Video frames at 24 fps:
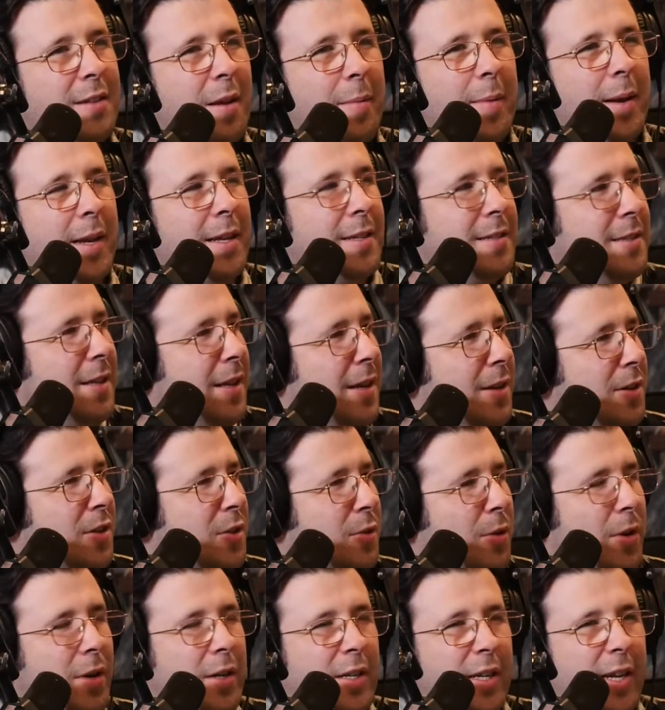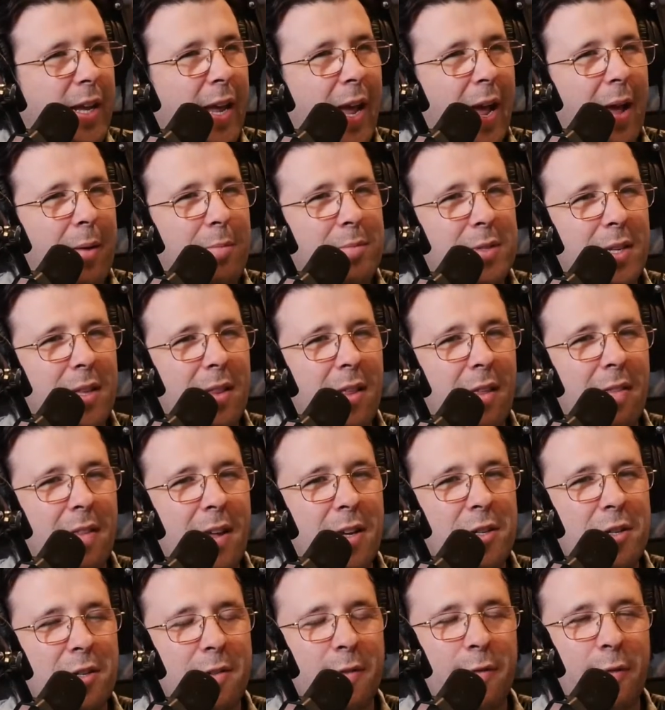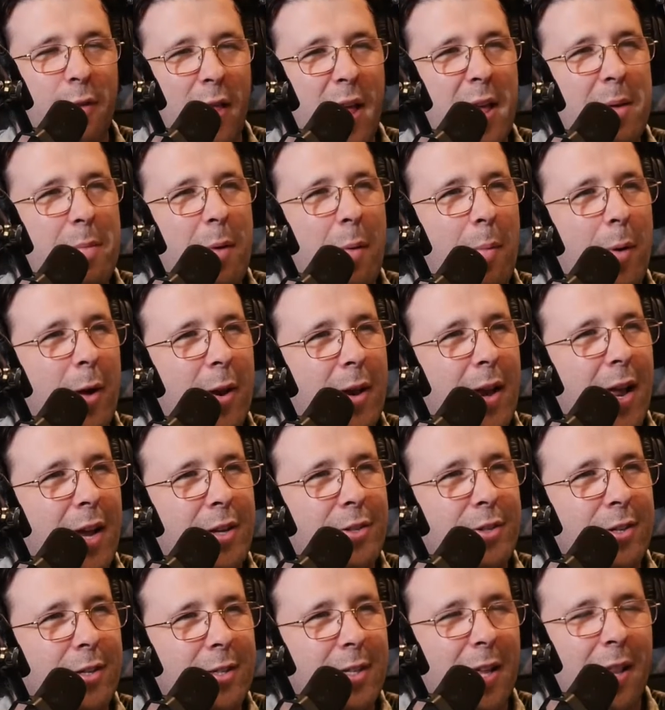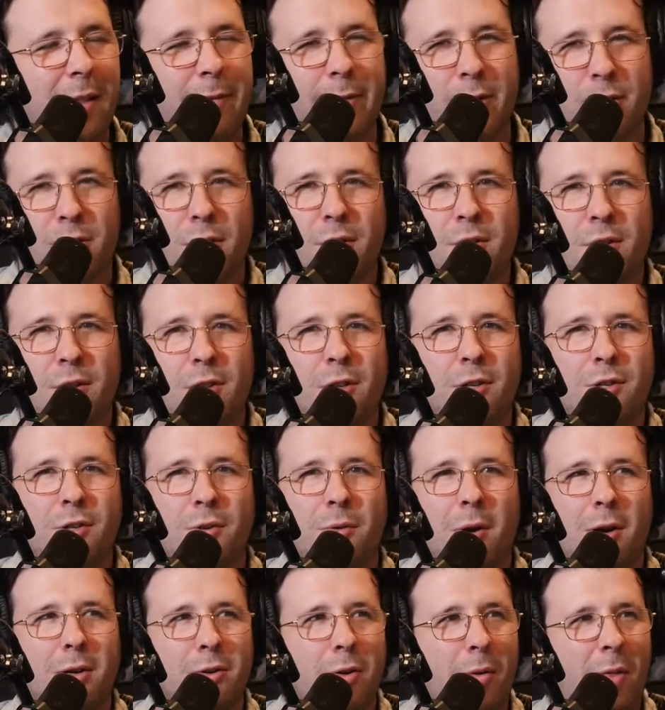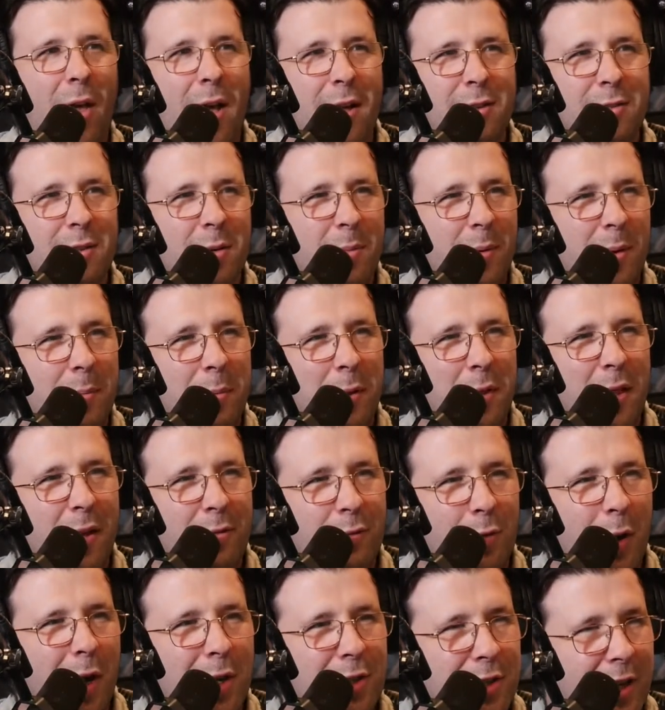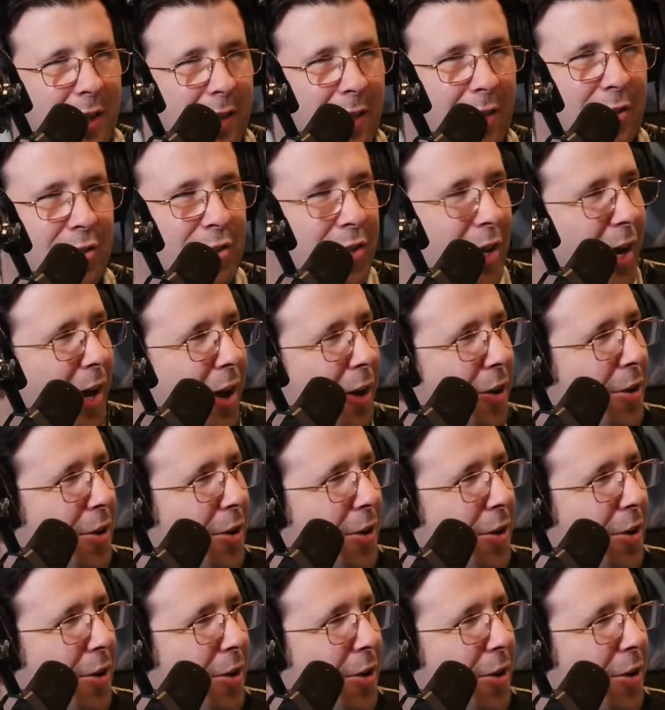I mean, he slid into her DMs, and then they just flame him on national television to the 200,000 people left watching this show.